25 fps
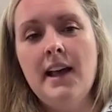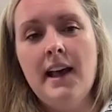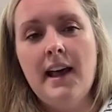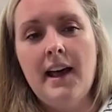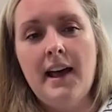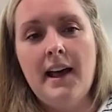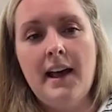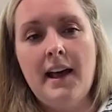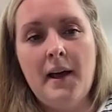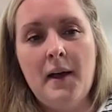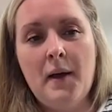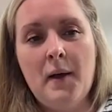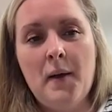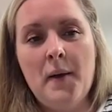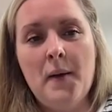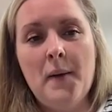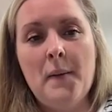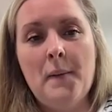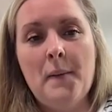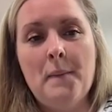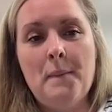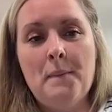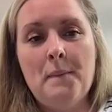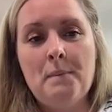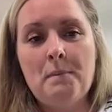
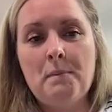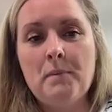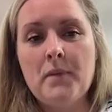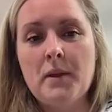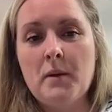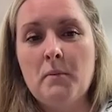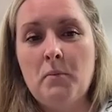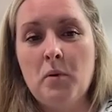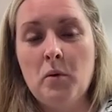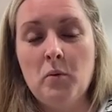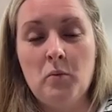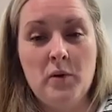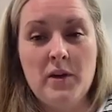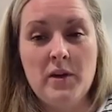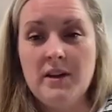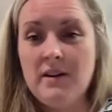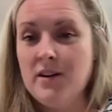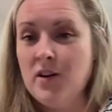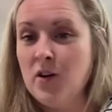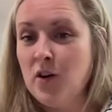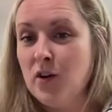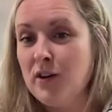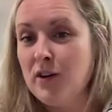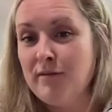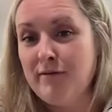But we
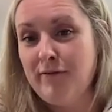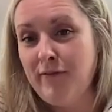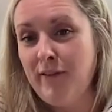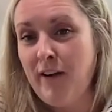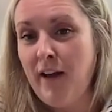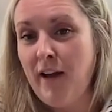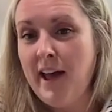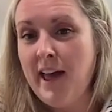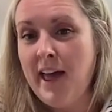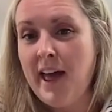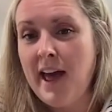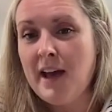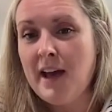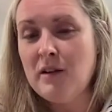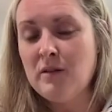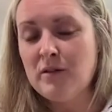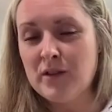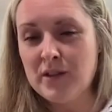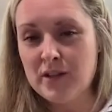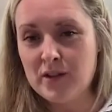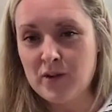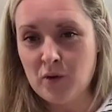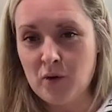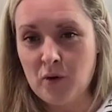couldn't fly out,